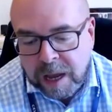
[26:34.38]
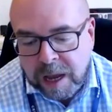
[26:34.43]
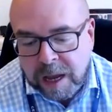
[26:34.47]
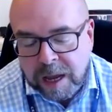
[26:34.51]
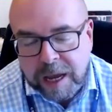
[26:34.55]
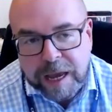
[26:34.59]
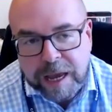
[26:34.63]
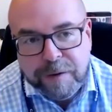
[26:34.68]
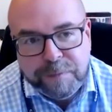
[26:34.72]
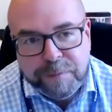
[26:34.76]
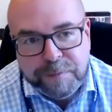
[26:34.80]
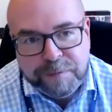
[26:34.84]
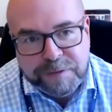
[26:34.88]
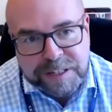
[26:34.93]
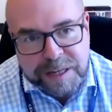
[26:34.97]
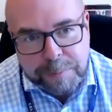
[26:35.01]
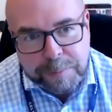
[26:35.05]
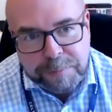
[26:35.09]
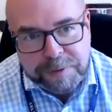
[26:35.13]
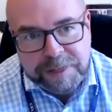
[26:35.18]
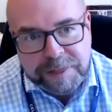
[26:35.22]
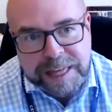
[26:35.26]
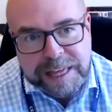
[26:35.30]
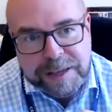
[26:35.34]
if
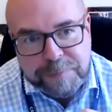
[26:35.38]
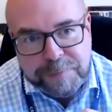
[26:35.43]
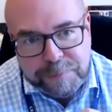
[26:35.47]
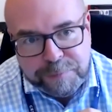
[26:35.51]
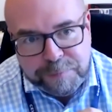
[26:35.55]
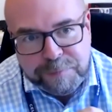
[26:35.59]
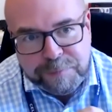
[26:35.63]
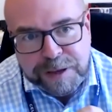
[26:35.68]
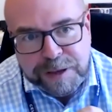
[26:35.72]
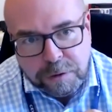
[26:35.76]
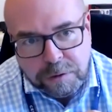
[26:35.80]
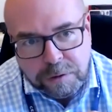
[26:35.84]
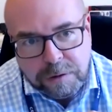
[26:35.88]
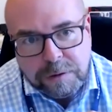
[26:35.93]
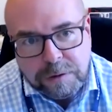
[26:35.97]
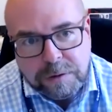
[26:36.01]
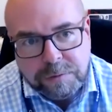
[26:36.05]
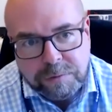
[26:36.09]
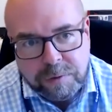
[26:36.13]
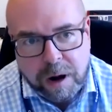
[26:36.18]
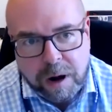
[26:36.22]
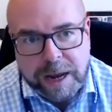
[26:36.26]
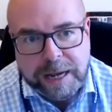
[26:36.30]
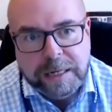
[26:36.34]
something feels
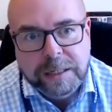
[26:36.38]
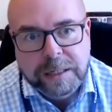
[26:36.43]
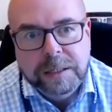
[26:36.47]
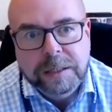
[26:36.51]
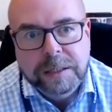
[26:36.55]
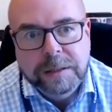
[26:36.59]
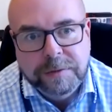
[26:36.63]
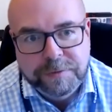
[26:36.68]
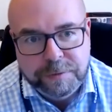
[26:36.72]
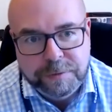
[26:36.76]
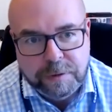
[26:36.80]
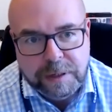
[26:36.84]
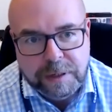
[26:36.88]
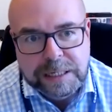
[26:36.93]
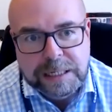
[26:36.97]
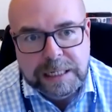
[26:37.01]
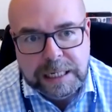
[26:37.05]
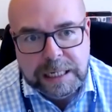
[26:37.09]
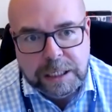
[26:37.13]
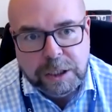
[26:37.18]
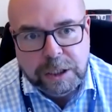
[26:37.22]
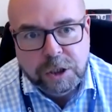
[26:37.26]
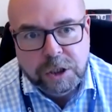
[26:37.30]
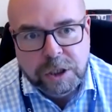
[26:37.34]
right for a
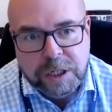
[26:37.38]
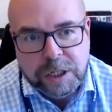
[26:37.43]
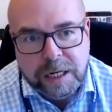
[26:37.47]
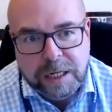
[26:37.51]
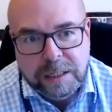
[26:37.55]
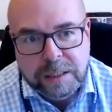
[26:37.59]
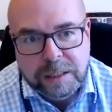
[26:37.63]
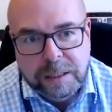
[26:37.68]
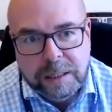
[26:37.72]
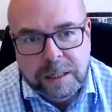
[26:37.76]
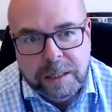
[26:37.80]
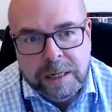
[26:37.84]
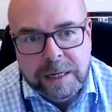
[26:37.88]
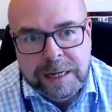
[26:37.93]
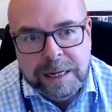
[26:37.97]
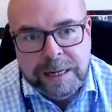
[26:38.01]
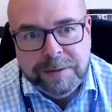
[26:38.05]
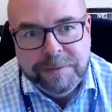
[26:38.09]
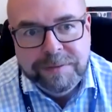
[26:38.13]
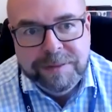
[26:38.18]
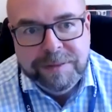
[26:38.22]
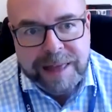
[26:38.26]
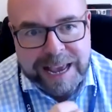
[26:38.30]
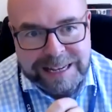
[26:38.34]
teacher,
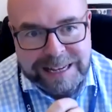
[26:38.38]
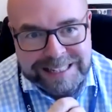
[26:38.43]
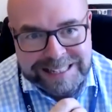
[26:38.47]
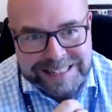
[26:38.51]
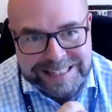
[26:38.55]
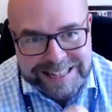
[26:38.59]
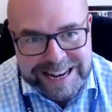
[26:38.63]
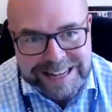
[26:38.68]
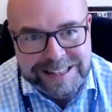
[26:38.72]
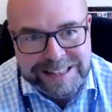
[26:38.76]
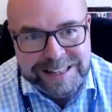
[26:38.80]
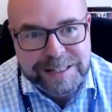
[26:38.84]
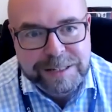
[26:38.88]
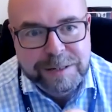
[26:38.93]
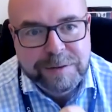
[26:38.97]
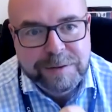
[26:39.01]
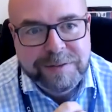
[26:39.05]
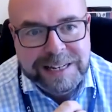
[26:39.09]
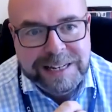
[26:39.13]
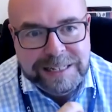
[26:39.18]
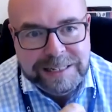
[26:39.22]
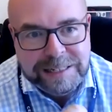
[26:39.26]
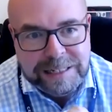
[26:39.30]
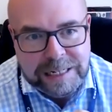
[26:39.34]
their sense of
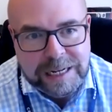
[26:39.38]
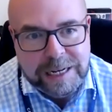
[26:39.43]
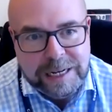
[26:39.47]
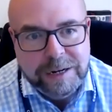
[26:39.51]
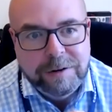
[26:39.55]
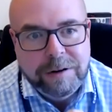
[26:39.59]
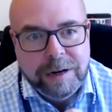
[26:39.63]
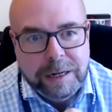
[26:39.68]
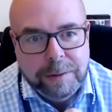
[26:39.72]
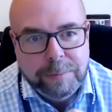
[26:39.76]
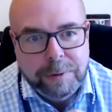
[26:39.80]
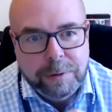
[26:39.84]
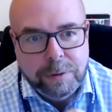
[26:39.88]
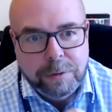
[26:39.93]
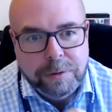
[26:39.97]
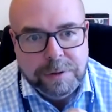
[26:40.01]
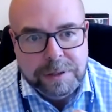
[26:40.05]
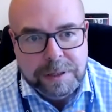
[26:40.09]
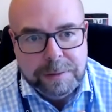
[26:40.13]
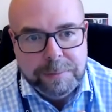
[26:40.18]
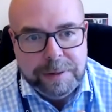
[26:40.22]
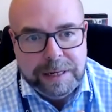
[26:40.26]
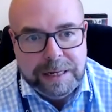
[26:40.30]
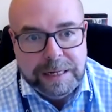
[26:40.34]
interior
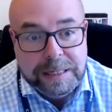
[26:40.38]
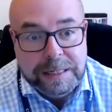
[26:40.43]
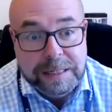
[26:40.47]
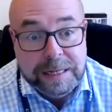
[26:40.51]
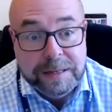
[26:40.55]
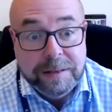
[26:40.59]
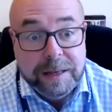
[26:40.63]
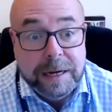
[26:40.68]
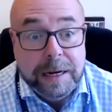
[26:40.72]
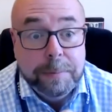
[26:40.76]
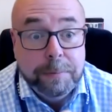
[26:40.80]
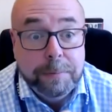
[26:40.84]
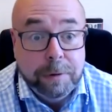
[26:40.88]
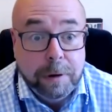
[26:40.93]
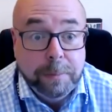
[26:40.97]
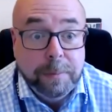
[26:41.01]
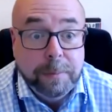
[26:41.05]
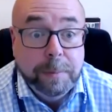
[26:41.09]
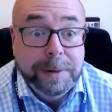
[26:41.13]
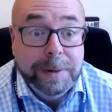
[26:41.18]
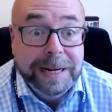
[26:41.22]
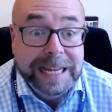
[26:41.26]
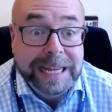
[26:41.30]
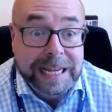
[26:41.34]
plausibility, then it
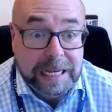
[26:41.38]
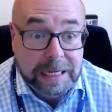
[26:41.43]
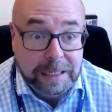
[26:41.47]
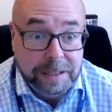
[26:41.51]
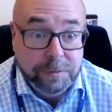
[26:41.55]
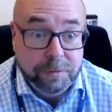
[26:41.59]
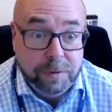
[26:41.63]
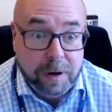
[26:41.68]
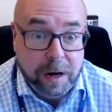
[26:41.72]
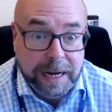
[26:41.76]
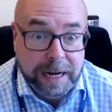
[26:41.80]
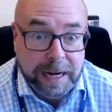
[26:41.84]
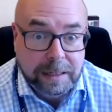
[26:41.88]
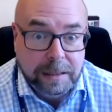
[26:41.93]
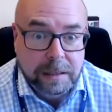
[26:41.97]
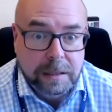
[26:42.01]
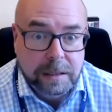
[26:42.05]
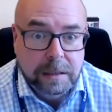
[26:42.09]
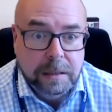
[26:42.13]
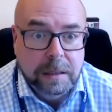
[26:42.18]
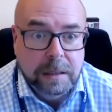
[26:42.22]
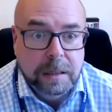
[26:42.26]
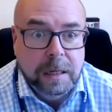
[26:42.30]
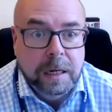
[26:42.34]
probably is right.
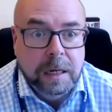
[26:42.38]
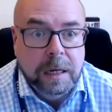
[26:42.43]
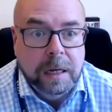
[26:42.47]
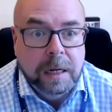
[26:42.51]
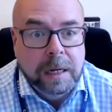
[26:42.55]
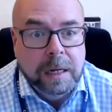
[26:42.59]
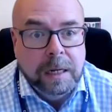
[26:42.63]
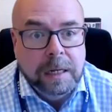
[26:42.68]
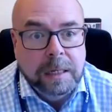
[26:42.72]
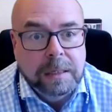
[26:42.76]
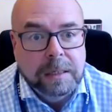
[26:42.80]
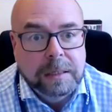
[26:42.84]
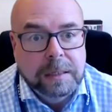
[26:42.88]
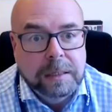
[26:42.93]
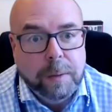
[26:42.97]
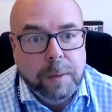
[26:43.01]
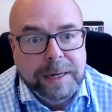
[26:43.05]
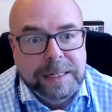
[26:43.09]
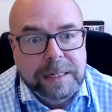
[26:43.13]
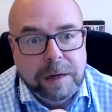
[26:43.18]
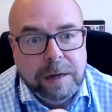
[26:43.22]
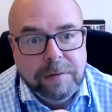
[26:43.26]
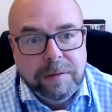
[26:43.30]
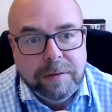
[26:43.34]
So I
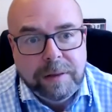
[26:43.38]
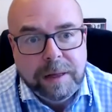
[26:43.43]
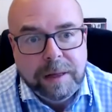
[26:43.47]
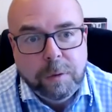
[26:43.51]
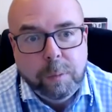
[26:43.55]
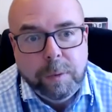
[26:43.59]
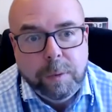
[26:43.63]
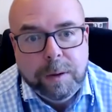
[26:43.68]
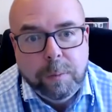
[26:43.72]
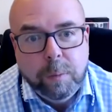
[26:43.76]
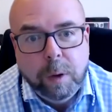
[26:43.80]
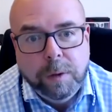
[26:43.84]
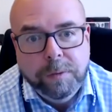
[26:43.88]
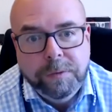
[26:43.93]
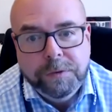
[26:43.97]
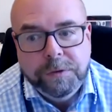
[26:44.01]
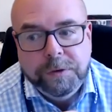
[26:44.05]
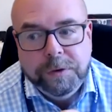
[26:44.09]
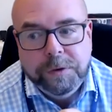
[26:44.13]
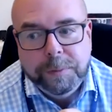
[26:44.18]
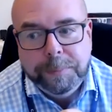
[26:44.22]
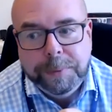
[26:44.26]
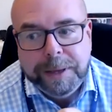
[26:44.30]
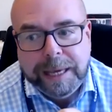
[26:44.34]
don't think we want
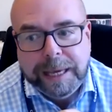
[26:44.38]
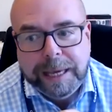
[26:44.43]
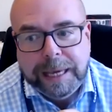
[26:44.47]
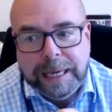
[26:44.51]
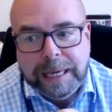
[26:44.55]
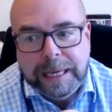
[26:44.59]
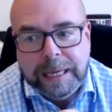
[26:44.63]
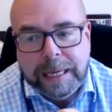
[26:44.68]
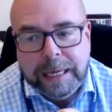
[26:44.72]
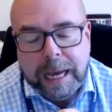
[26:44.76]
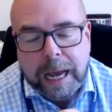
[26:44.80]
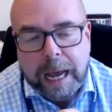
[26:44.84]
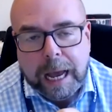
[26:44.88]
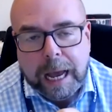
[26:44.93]
to be